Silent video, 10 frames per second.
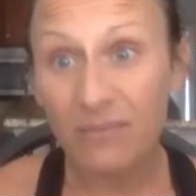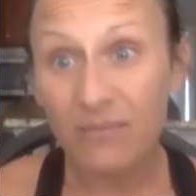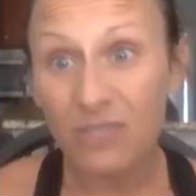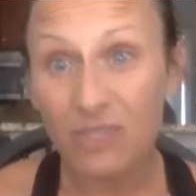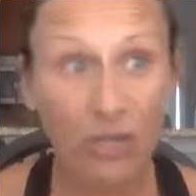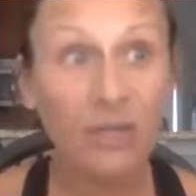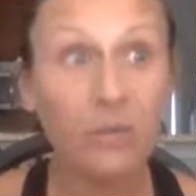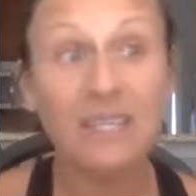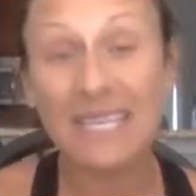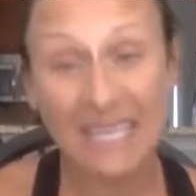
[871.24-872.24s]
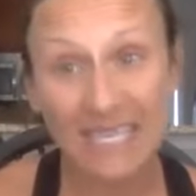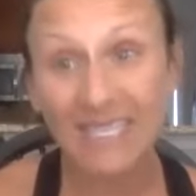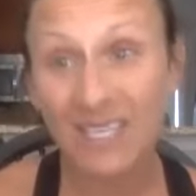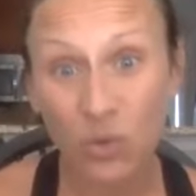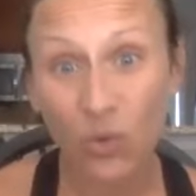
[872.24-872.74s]
struggling with the eating
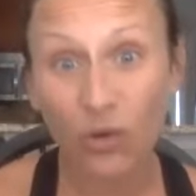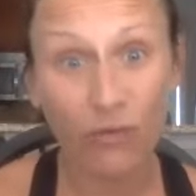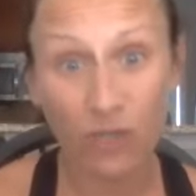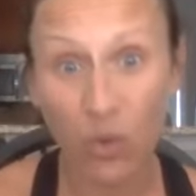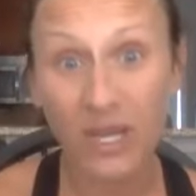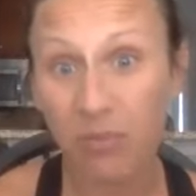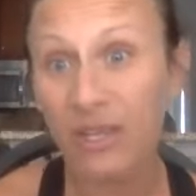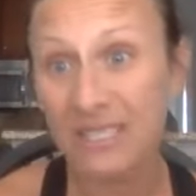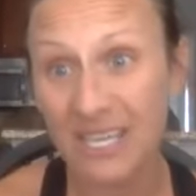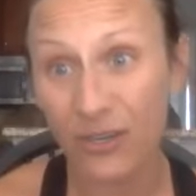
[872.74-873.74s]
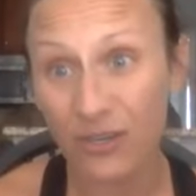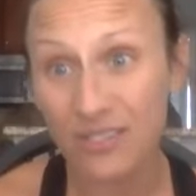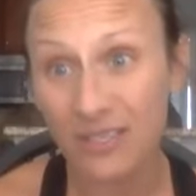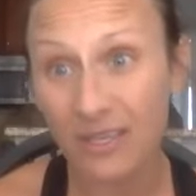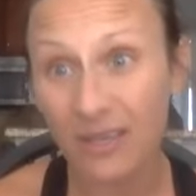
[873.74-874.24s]
disorder for 20 plus years,
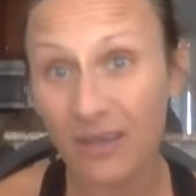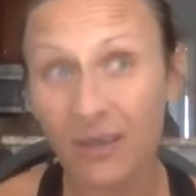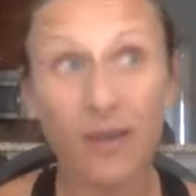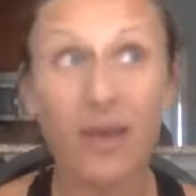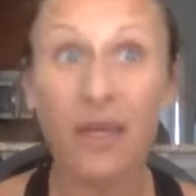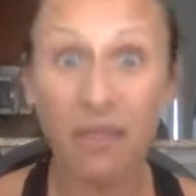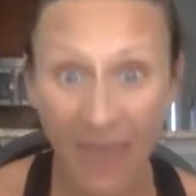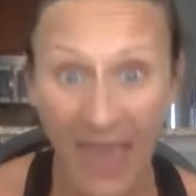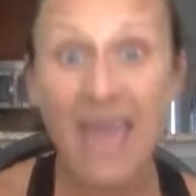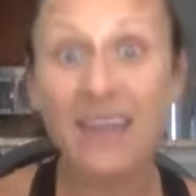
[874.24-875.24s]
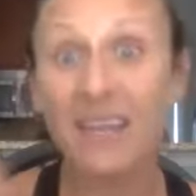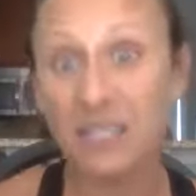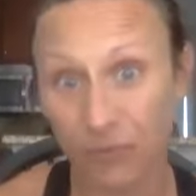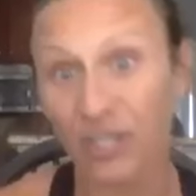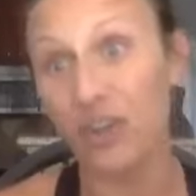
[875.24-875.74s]
that
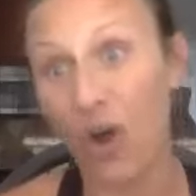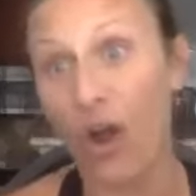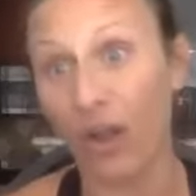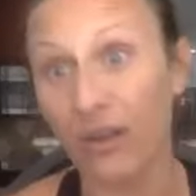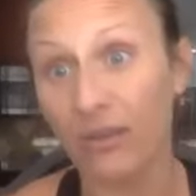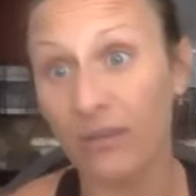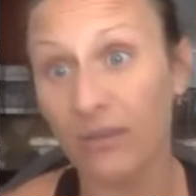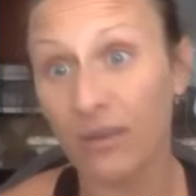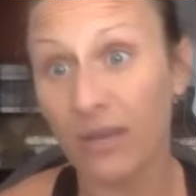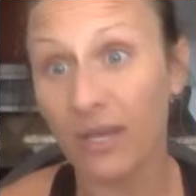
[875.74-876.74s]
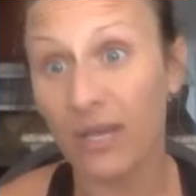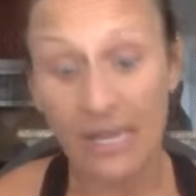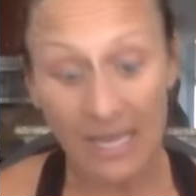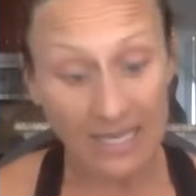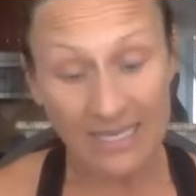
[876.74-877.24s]
is freaking hard.
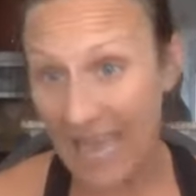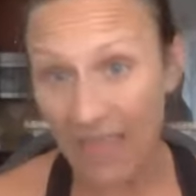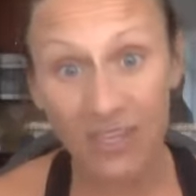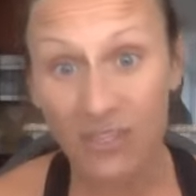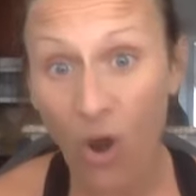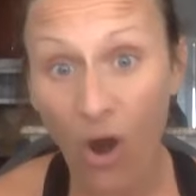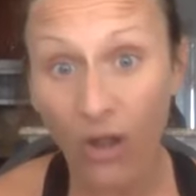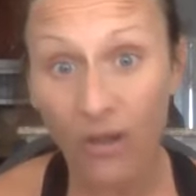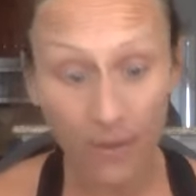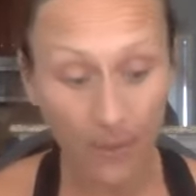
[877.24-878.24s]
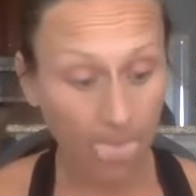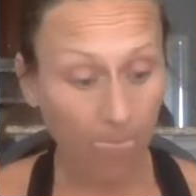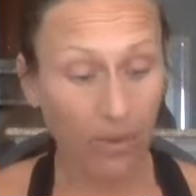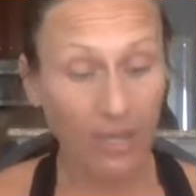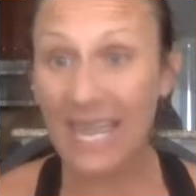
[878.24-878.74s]
Death is hard.
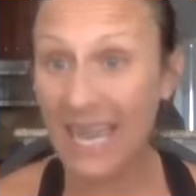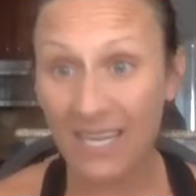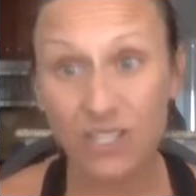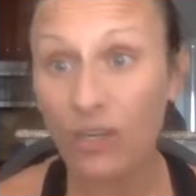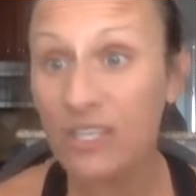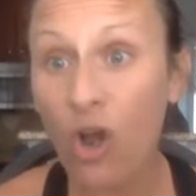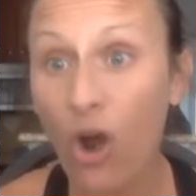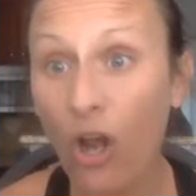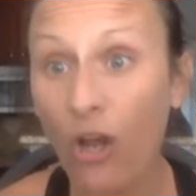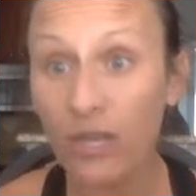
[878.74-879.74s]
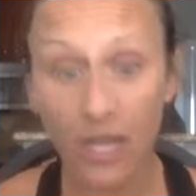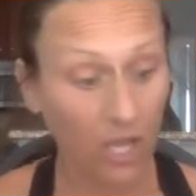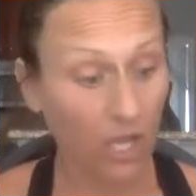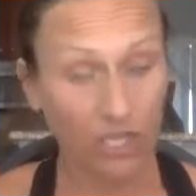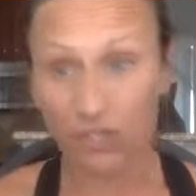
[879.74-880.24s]
Cancer is hard.
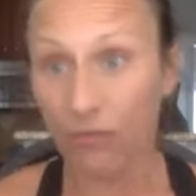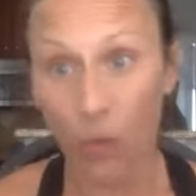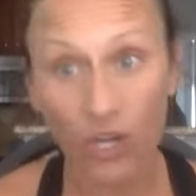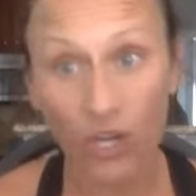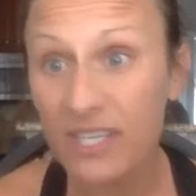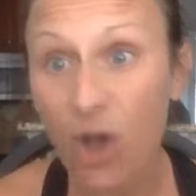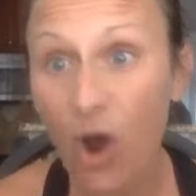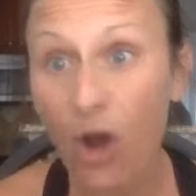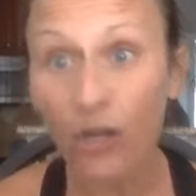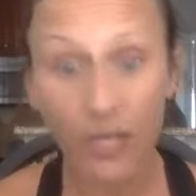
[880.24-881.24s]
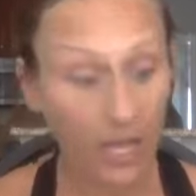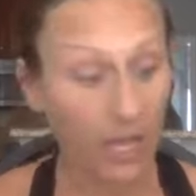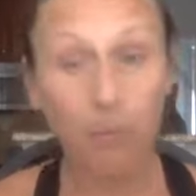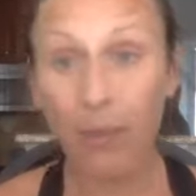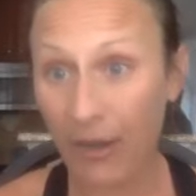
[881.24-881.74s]
Divorce is hard.
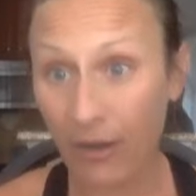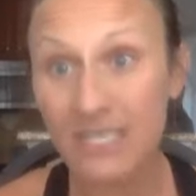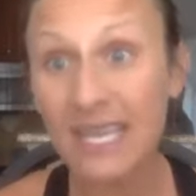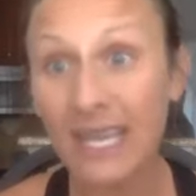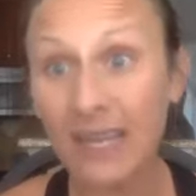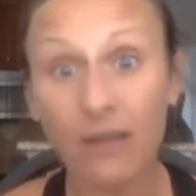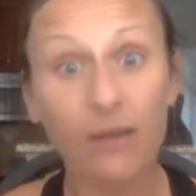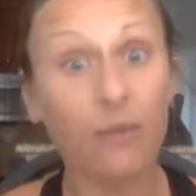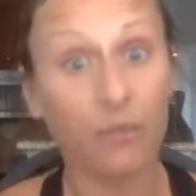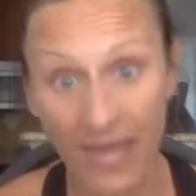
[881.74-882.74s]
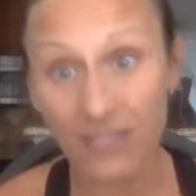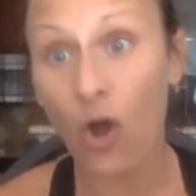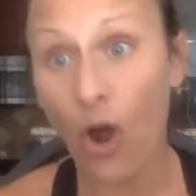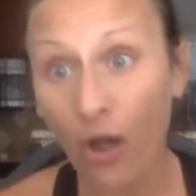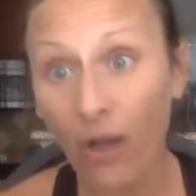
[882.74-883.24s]
Parenting, that's
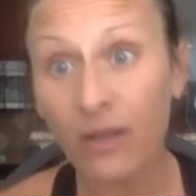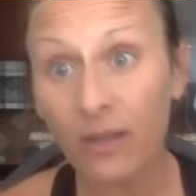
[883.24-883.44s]
hard.